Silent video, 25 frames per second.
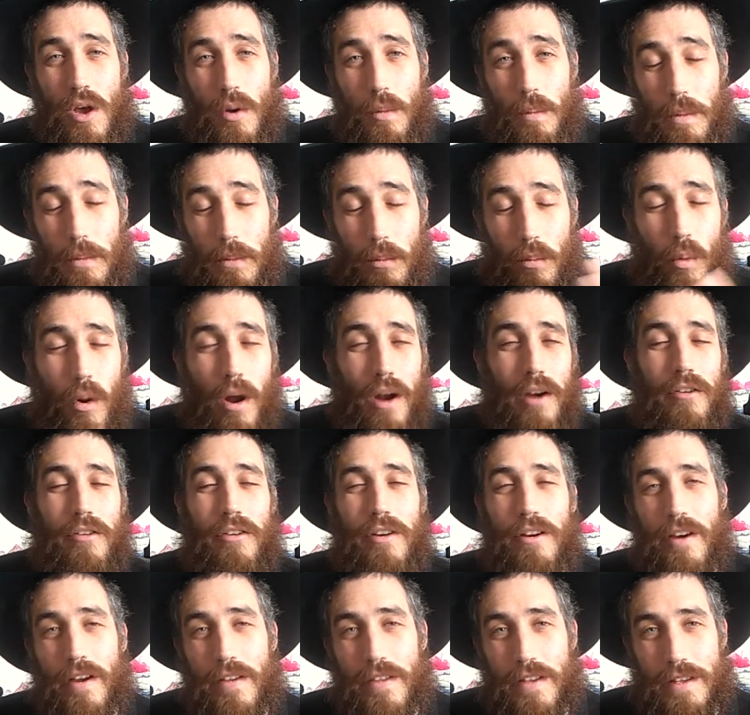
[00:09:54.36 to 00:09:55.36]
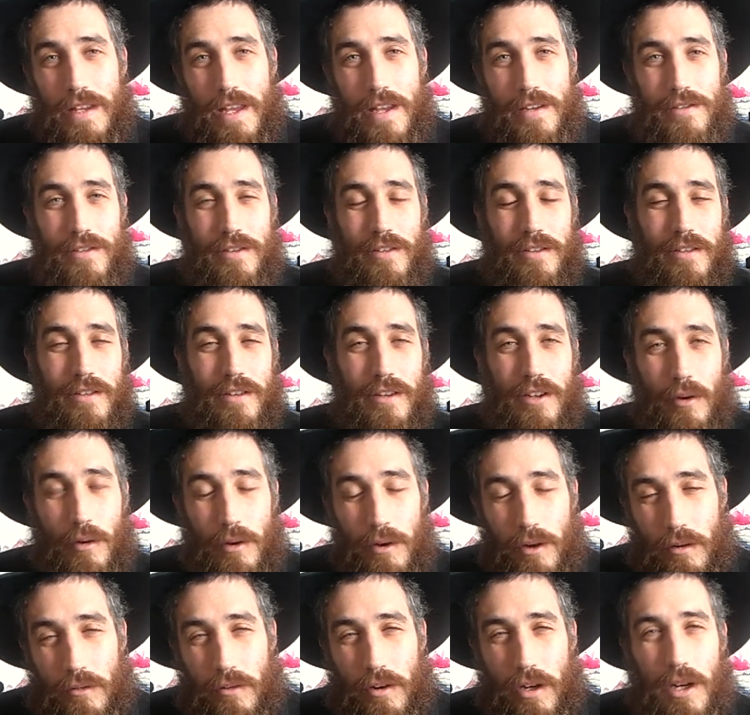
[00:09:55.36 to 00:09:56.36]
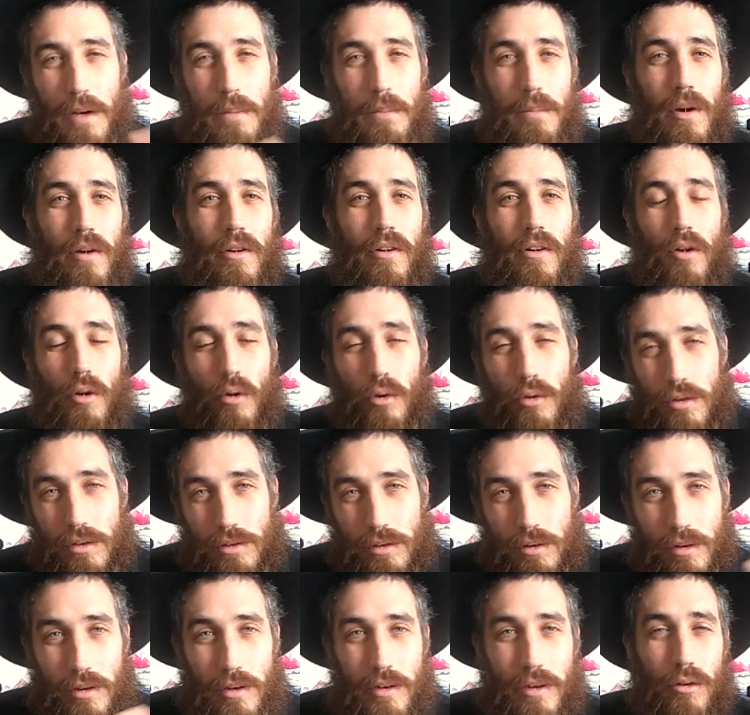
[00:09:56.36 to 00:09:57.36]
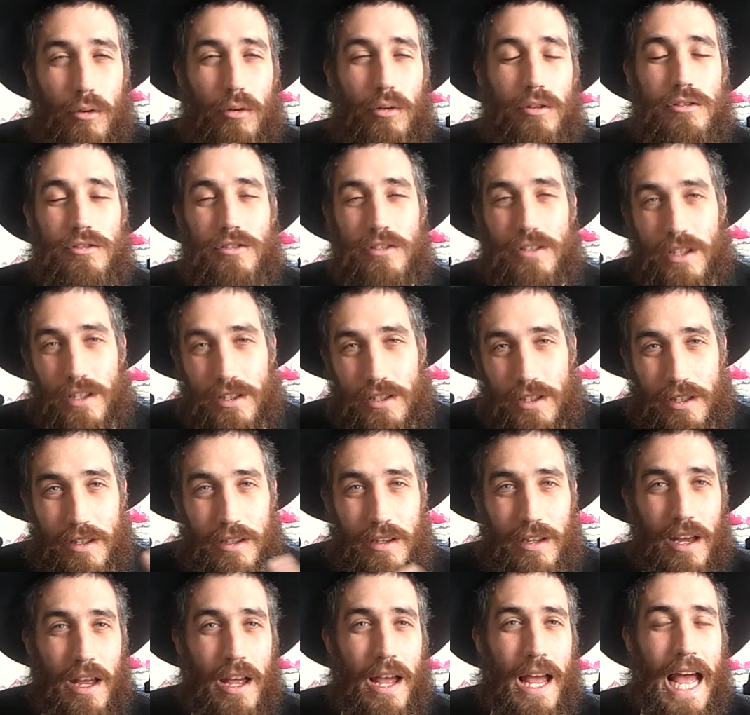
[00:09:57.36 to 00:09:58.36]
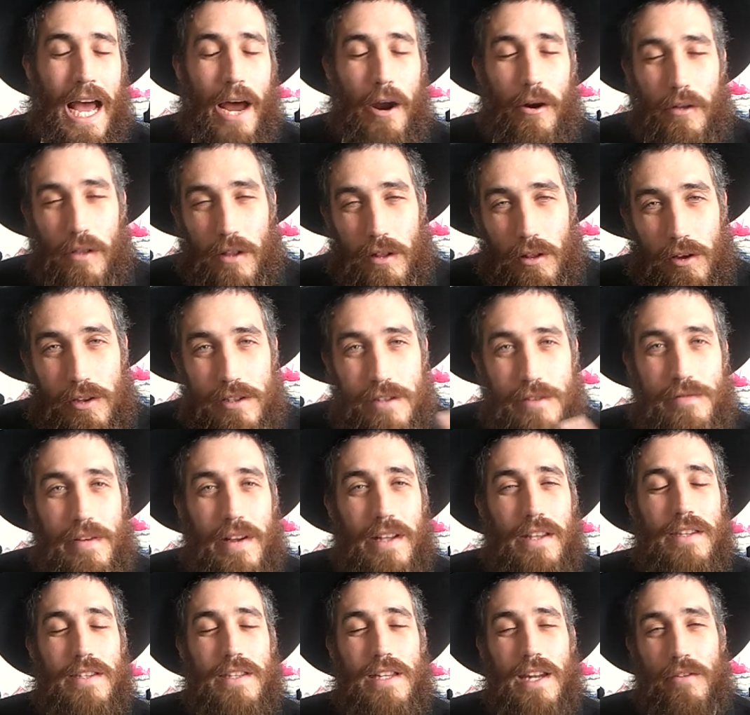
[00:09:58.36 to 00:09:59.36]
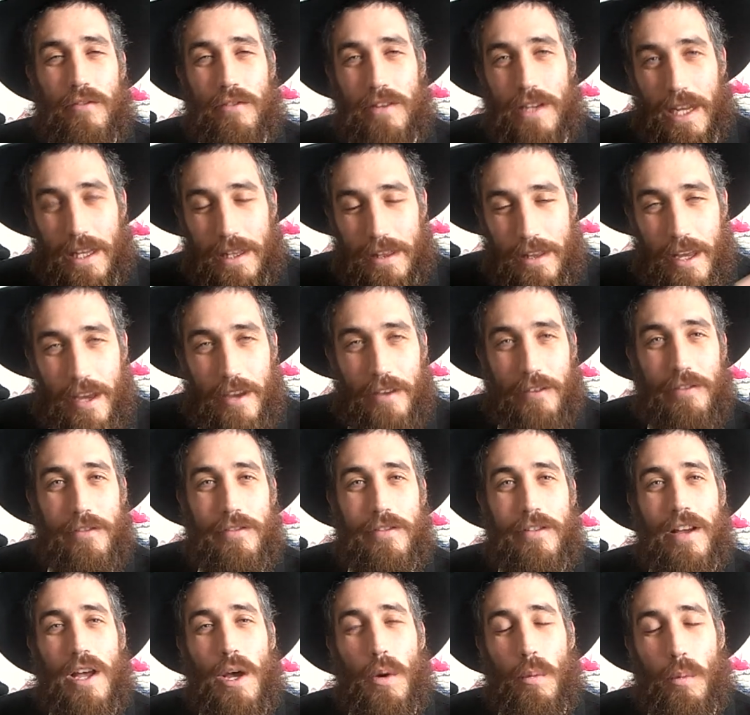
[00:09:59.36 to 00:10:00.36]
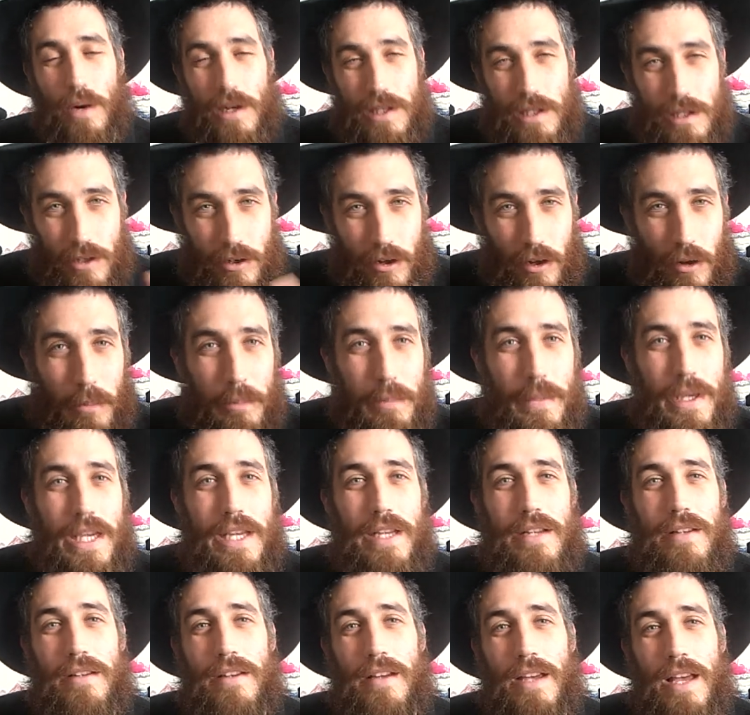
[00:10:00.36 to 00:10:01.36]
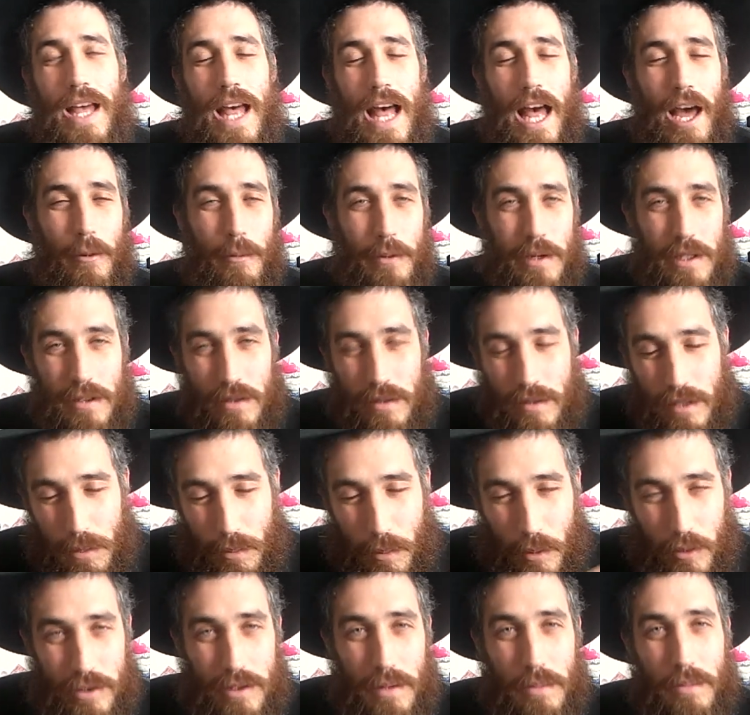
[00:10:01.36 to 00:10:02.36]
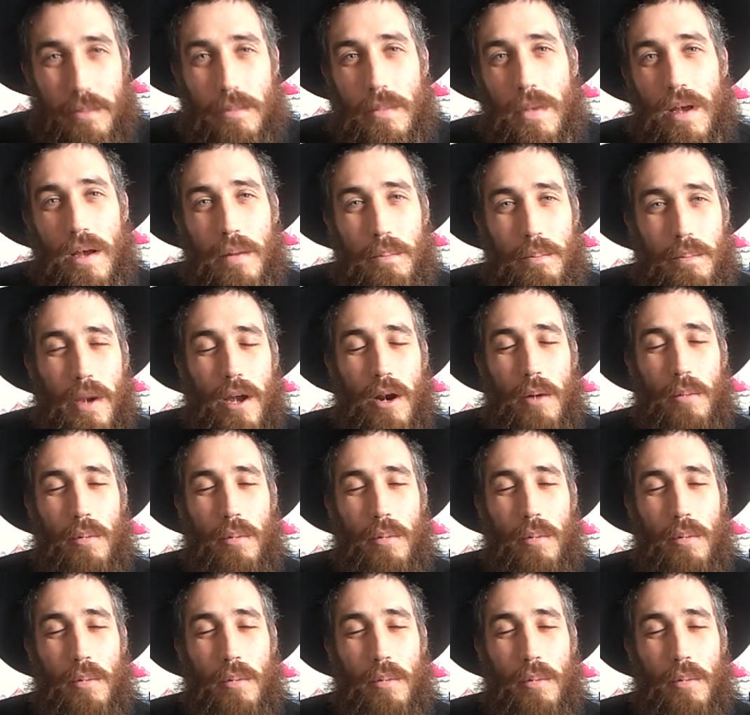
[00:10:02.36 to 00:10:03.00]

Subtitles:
would be wandering around the desert, going over Gemara, oral Torah, oral tradition. How do the laws affect us in everyday life? What does it all mean? How are we supposed to better